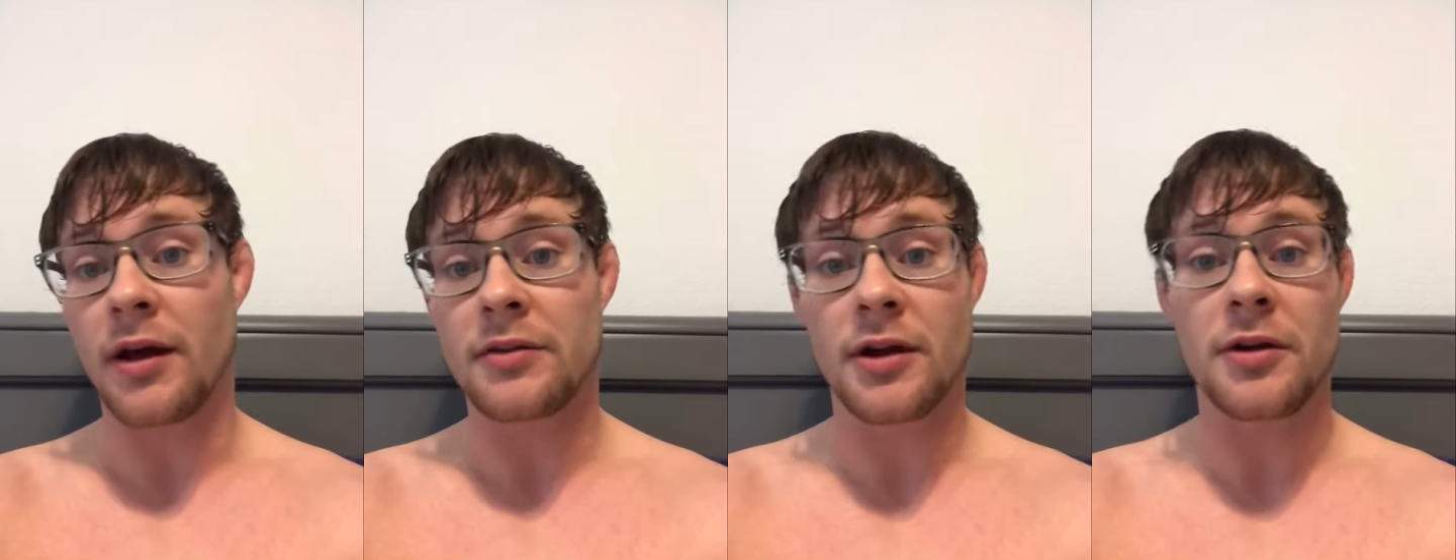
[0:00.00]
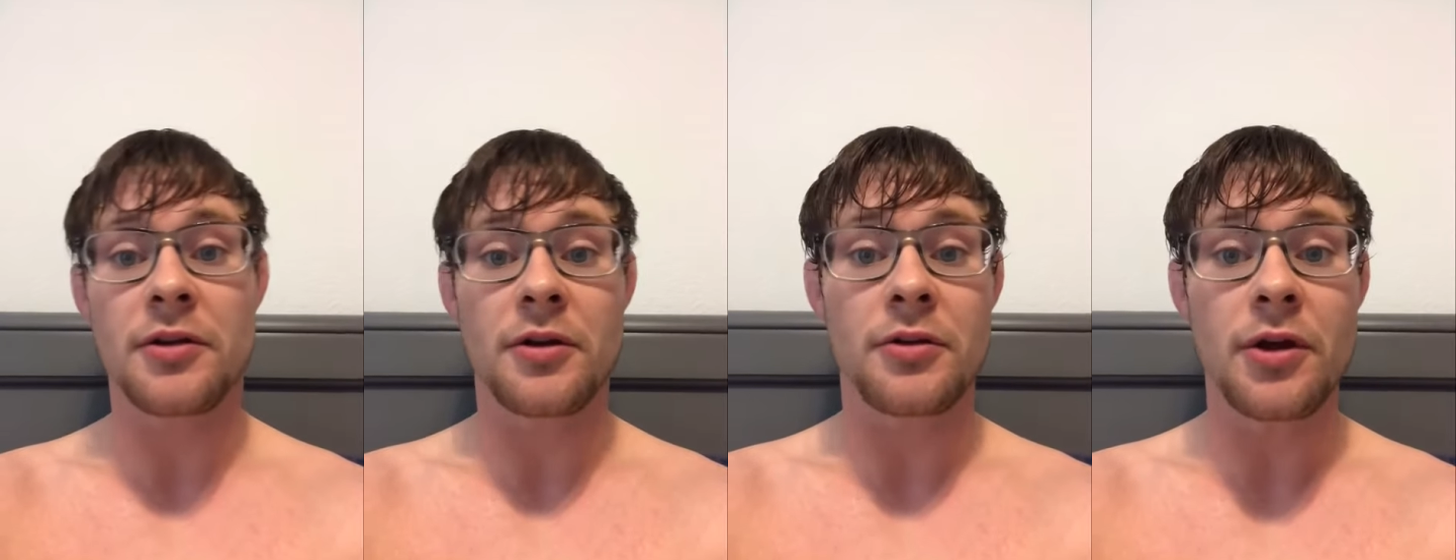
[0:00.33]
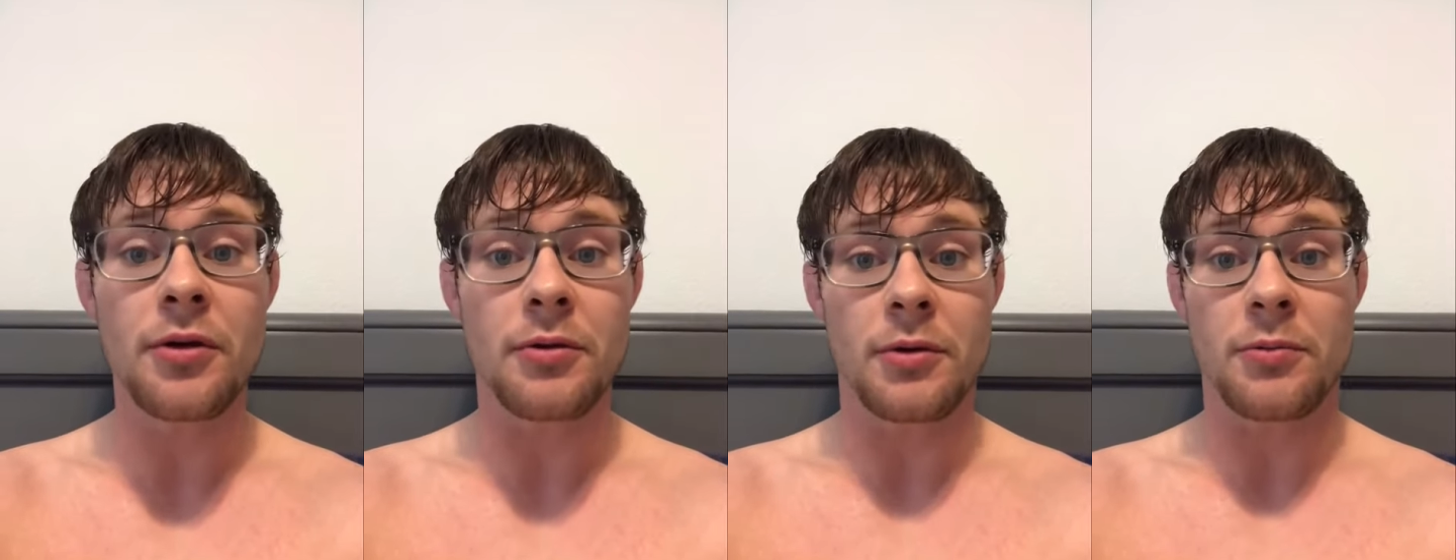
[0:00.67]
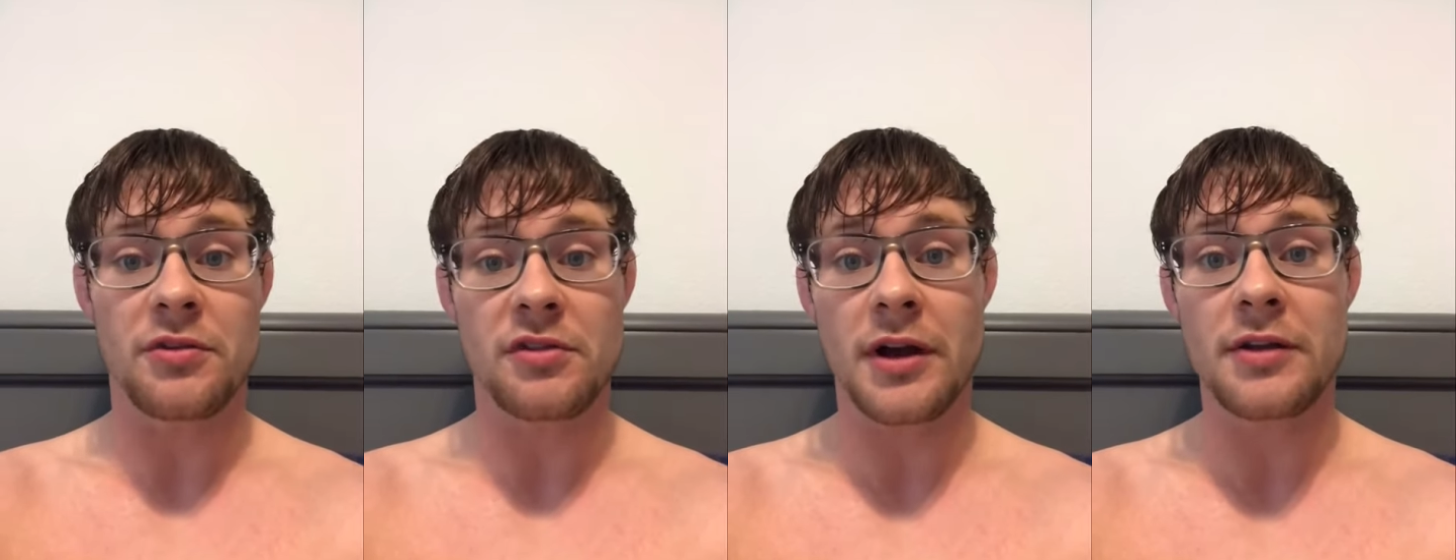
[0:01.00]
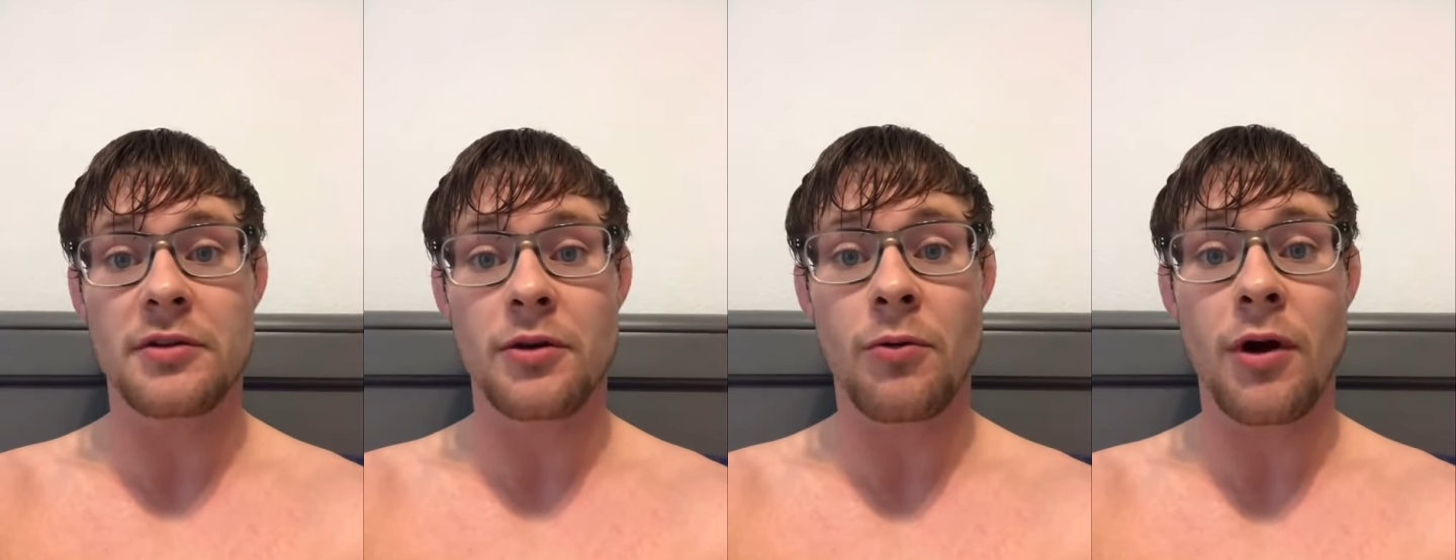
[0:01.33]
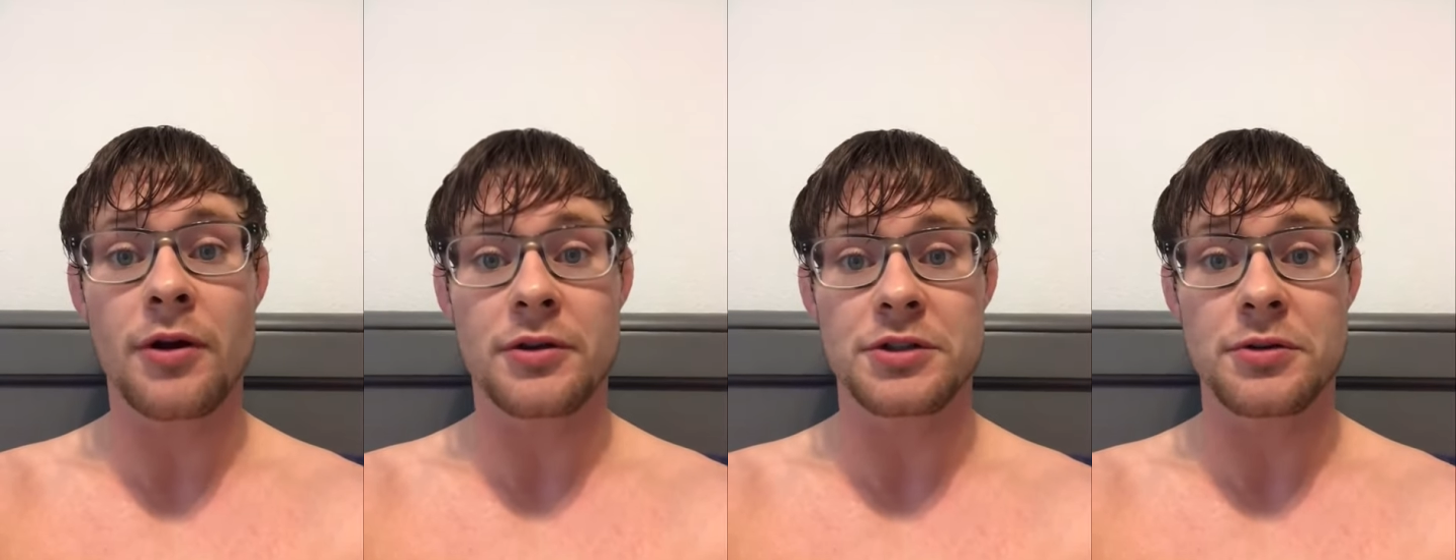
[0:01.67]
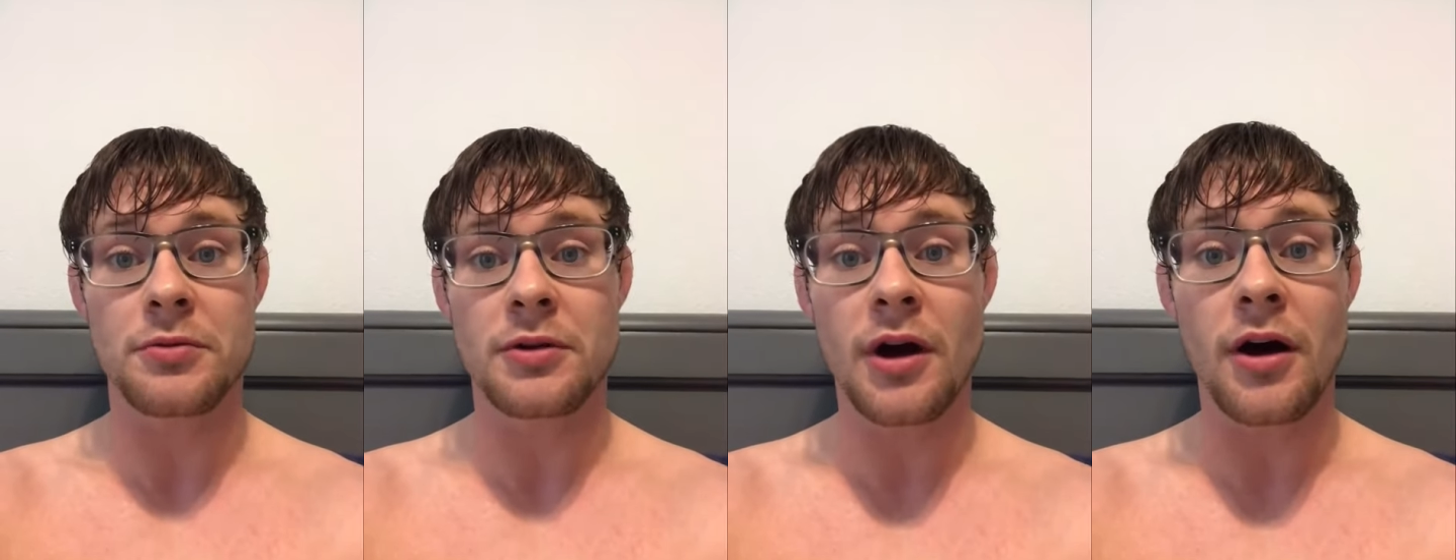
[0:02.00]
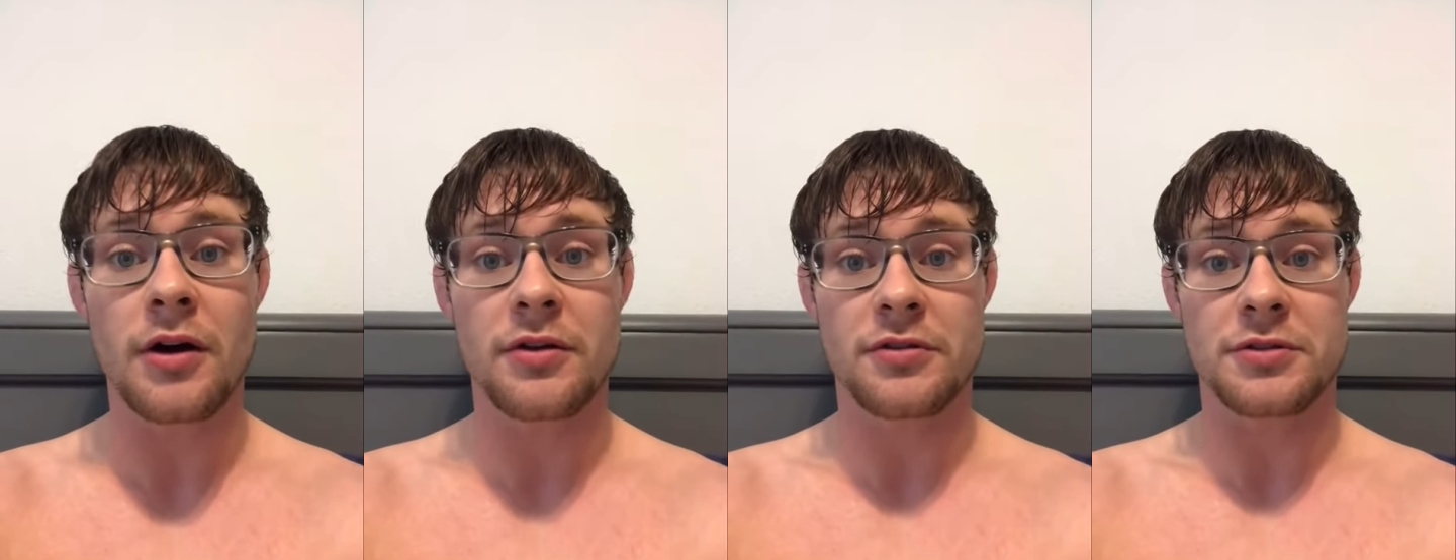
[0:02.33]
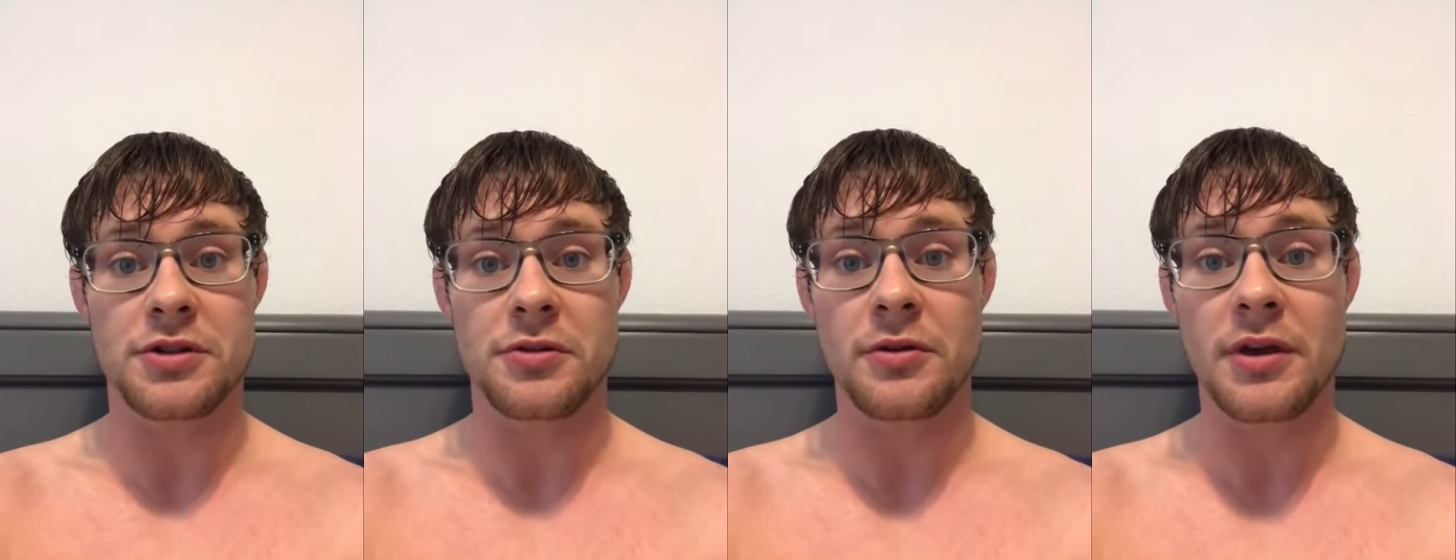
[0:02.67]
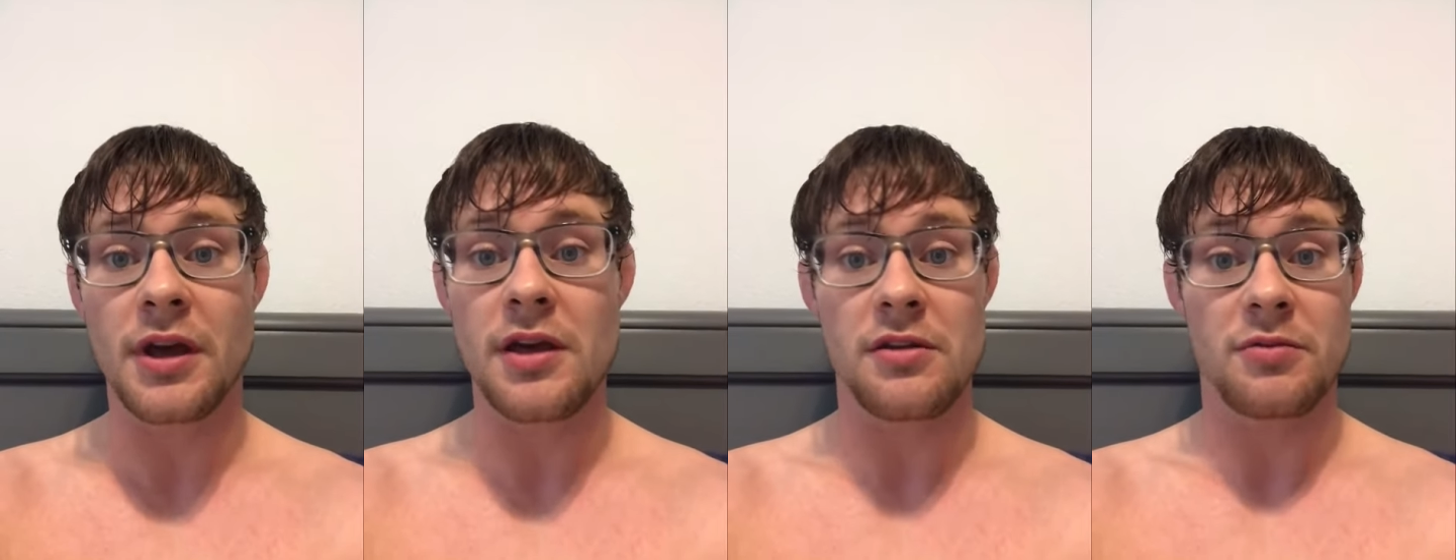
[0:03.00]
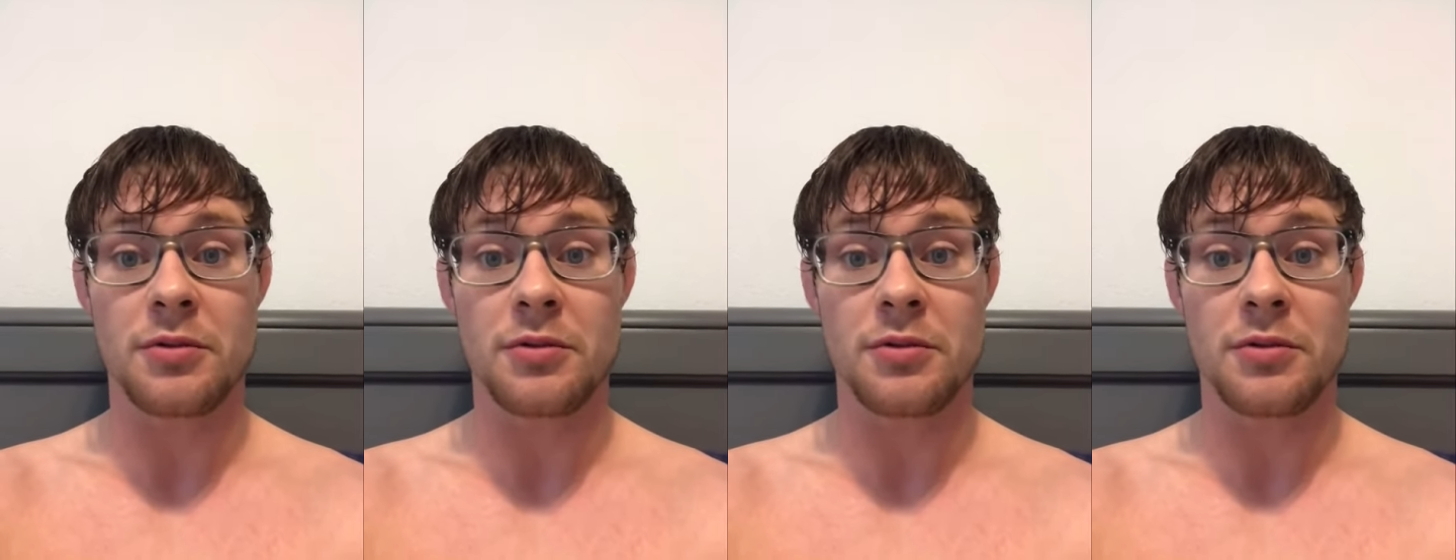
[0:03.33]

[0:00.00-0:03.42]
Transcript: out there till noon and was late till work shooting ducks and shooting geese,